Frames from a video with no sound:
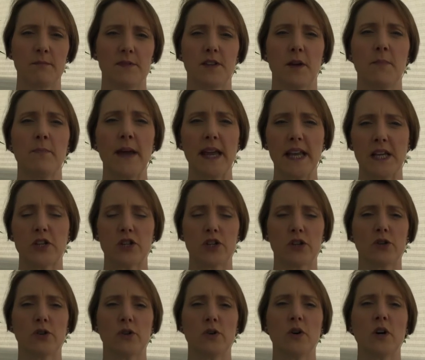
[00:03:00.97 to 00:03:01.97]
So make
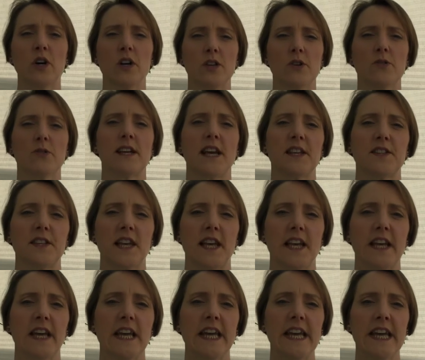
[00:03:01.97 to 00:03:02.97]
sure you're
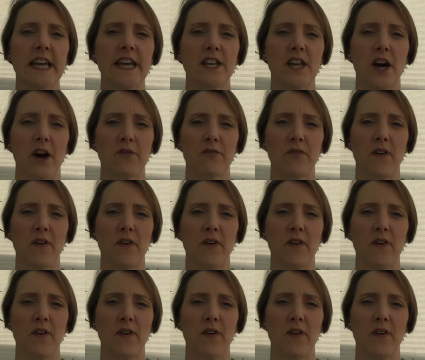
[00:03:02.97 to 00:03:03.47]
getting enough